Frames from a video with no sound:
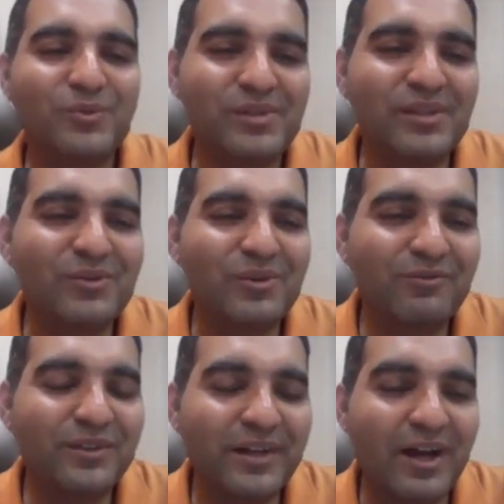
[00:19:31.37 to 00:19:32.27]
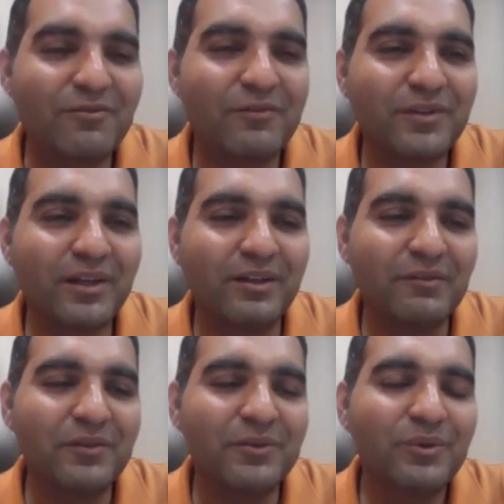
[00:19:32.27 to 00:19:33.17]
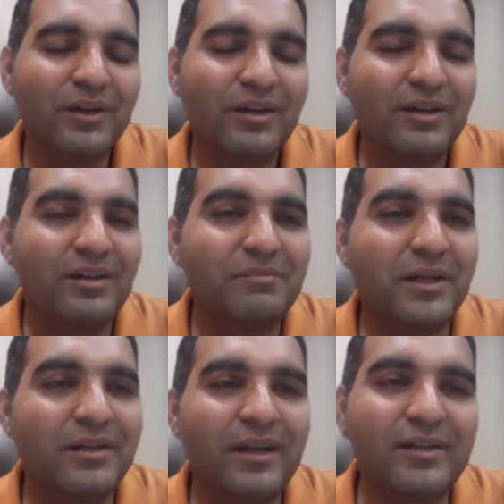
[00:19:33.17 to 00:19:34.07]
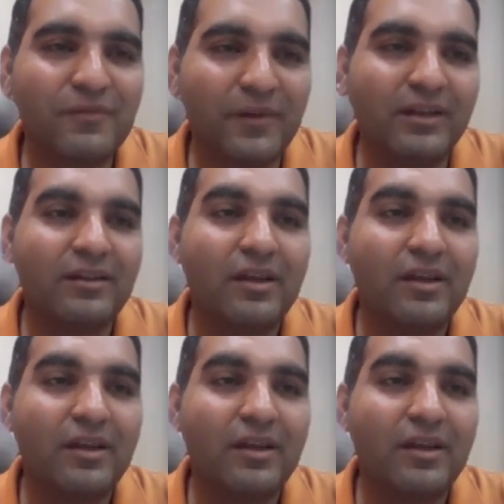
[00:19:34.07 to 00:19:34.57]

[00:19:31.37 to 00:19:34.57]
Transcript: to see you after half of the interview, but that's fine.